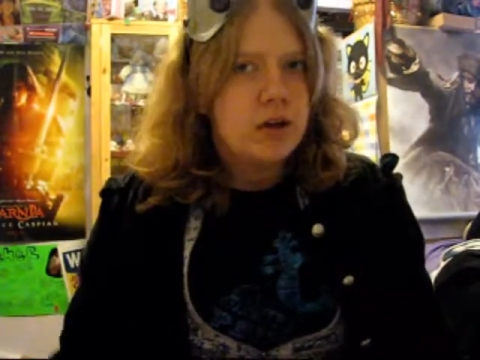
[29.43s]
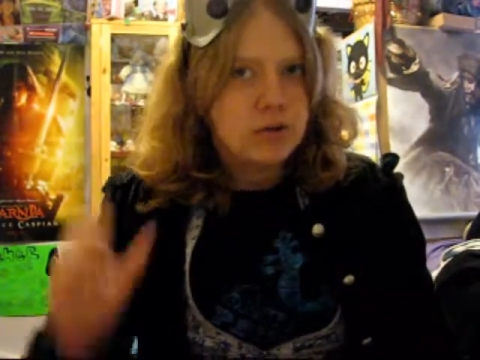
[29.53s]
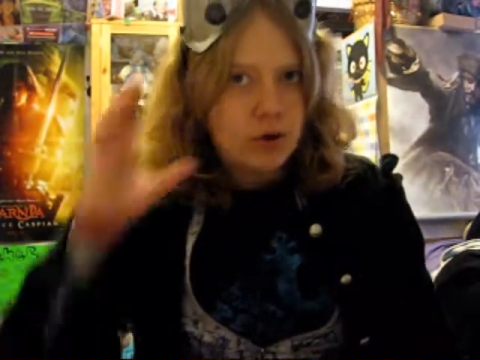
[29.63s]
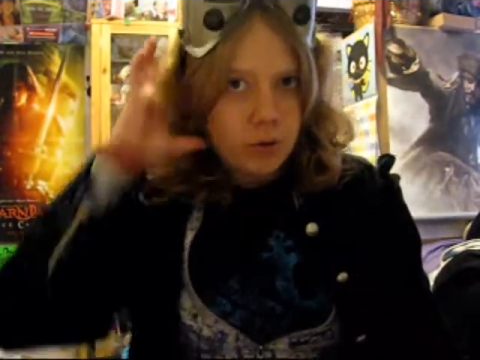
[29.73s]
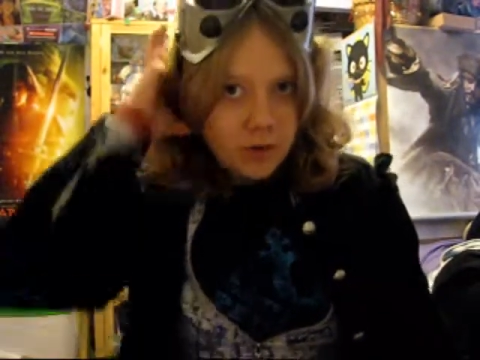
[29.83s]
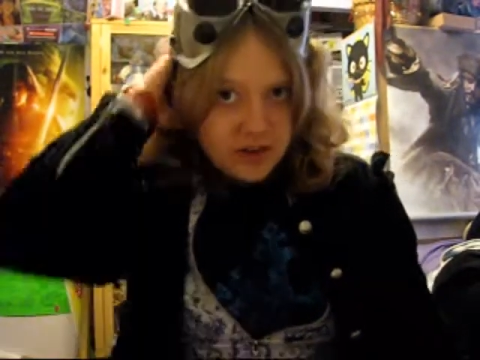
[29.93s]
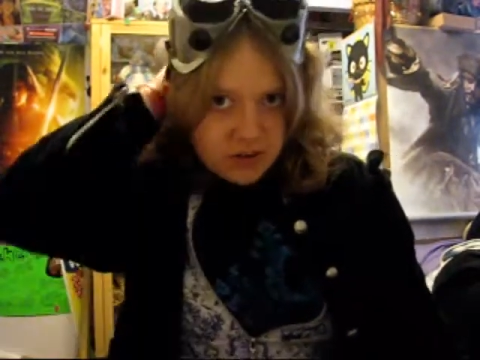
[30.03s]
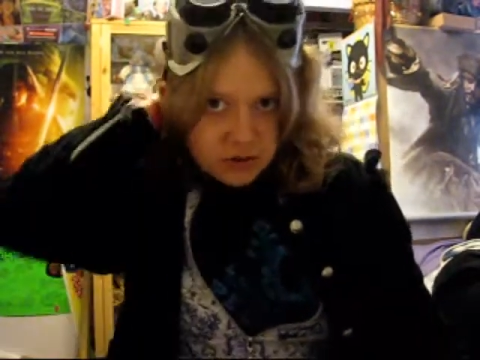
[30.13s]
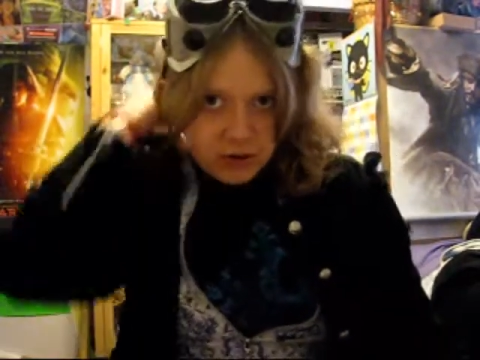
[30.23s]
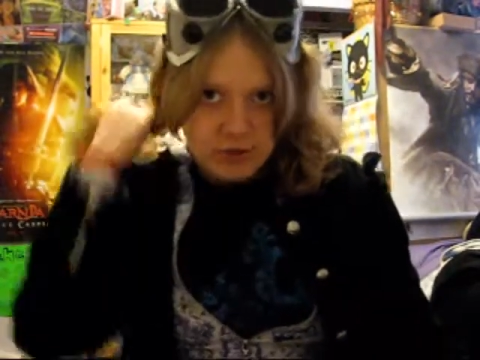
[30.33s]
so we did
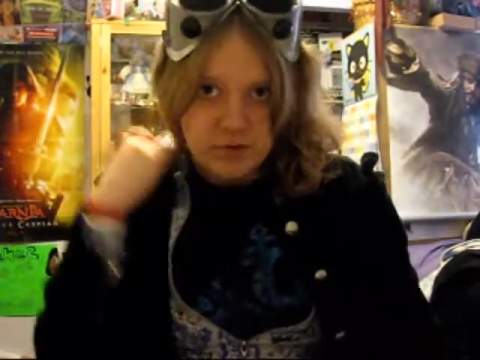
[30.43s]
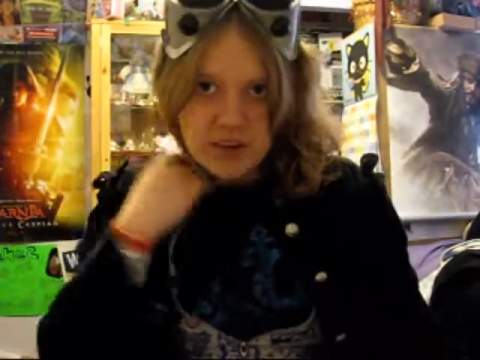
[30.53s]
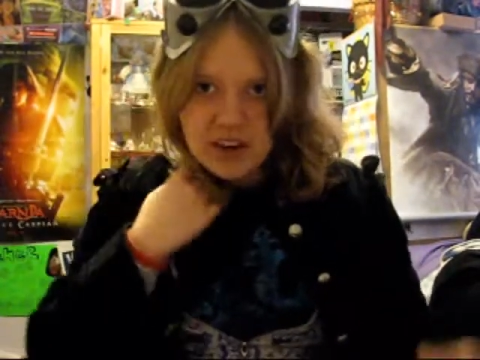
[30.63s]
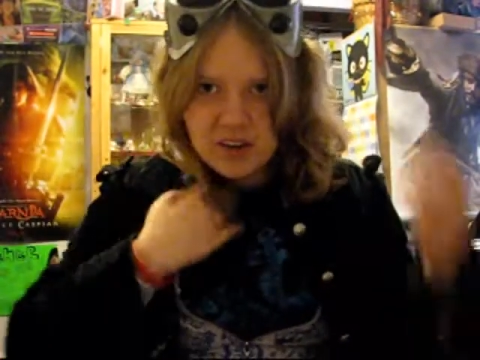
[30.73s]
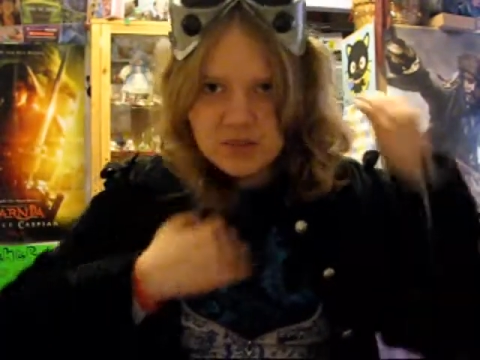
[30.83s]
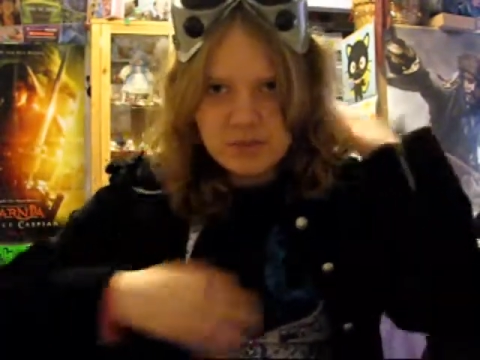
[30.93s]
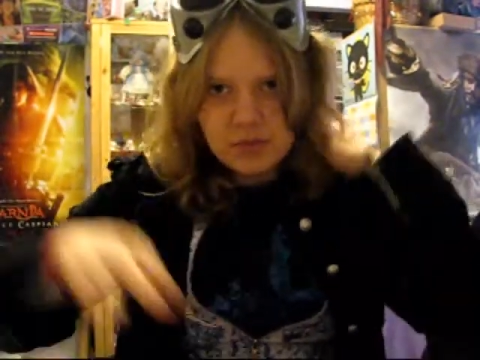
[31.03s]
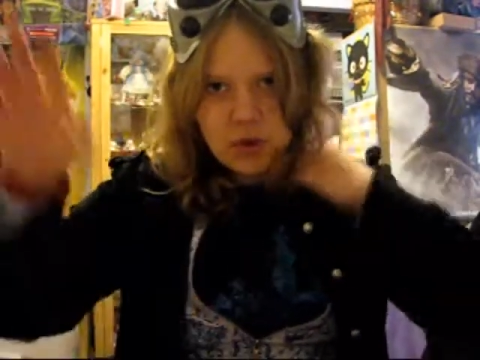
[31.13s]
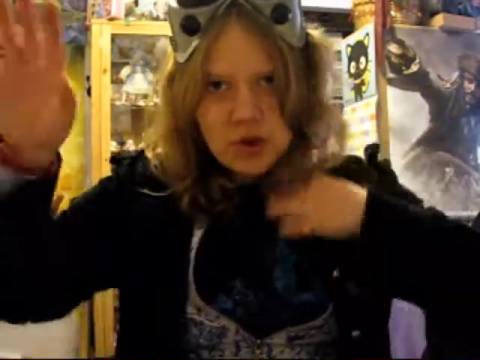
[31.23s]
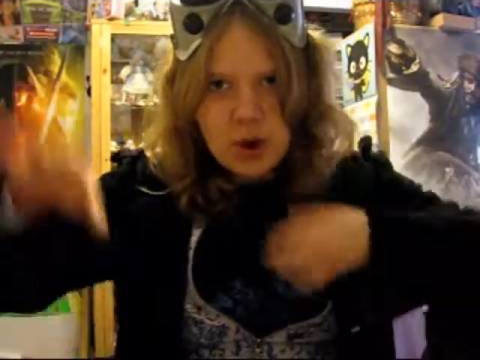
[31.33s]
a sort of field
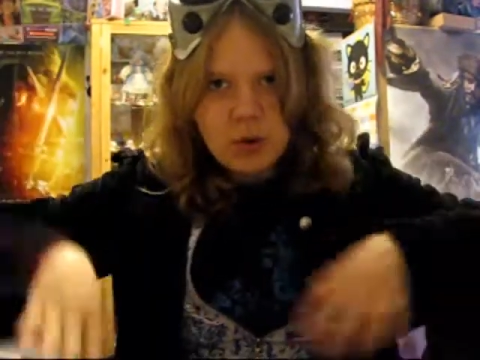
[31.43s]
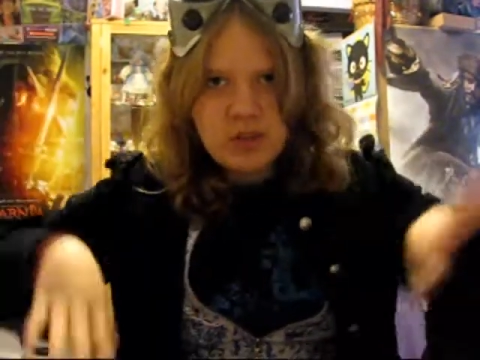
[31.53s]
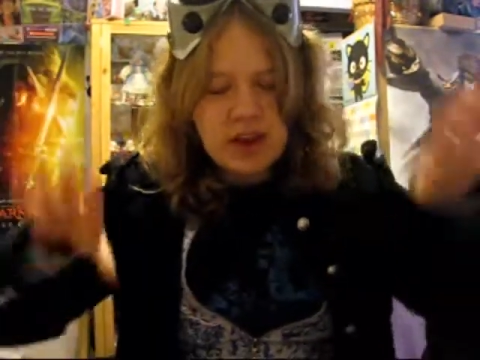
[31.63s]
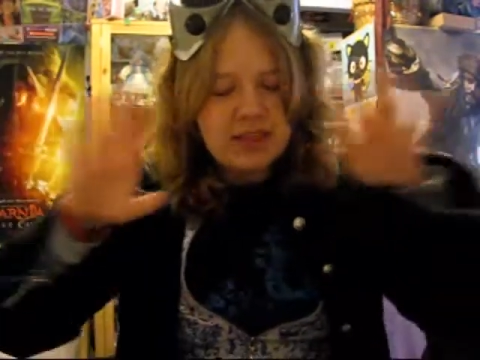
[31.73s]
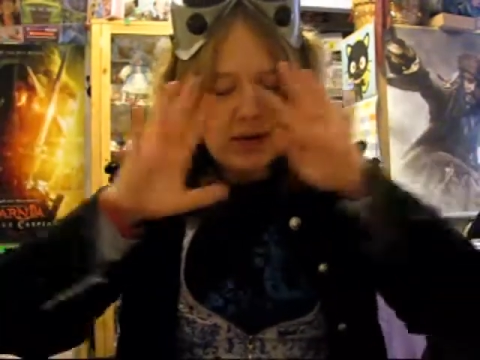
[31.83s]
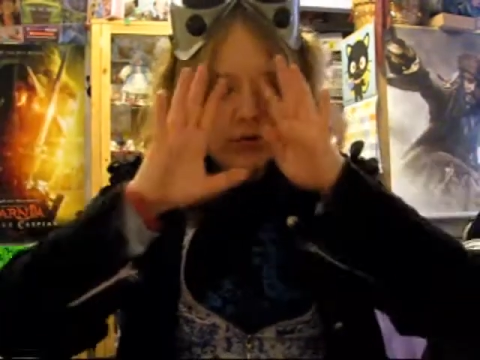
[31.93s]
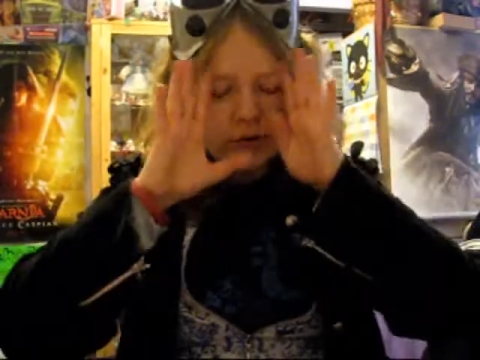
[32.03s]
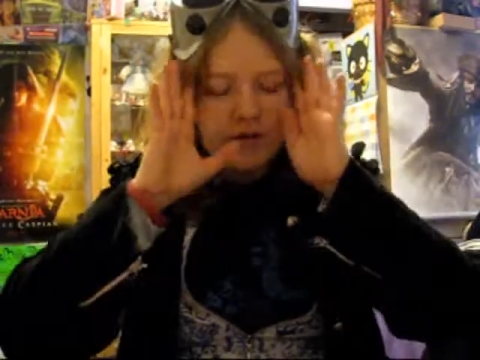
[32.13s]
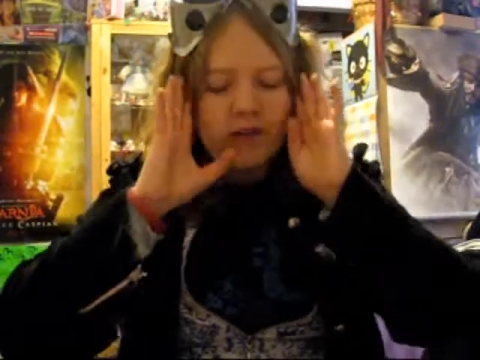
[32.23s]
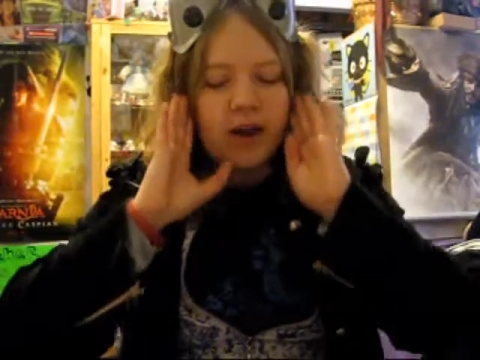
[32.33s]
show thing that was
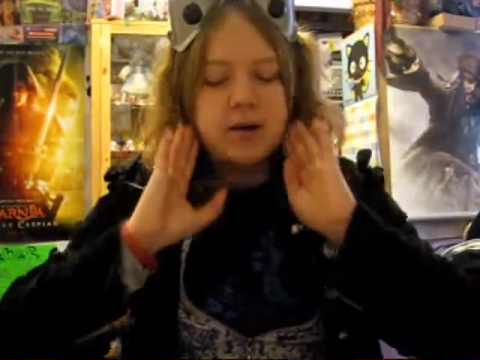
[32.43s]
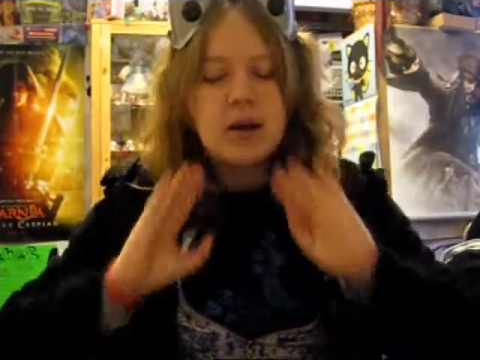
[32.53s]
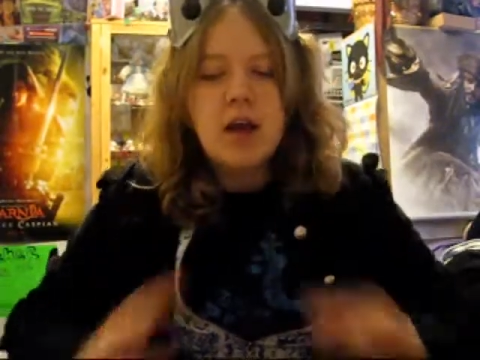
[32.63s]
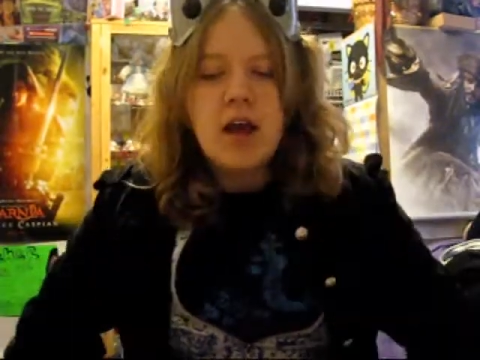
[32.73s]
really fun,